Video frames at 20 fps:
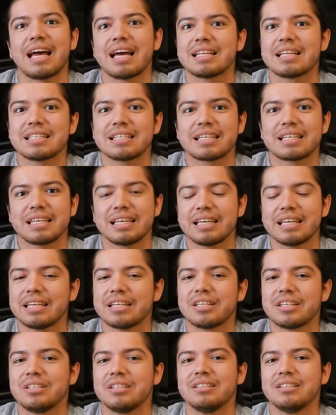As a
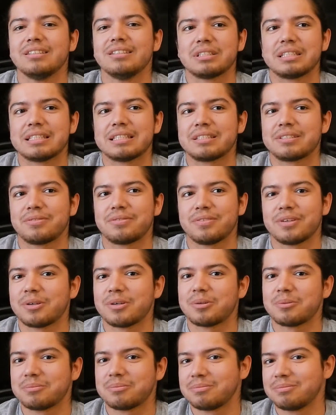kid, this
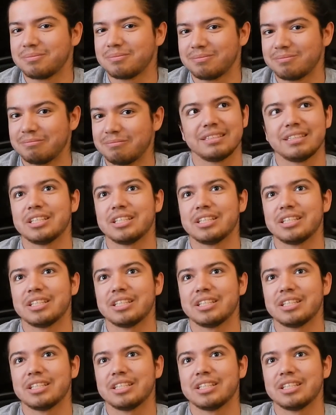film,